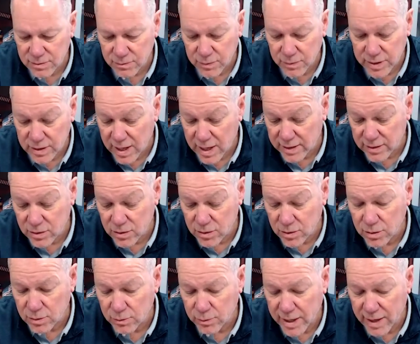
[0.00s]
We like to
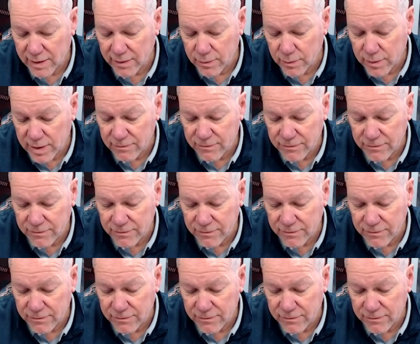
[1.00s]
include, we have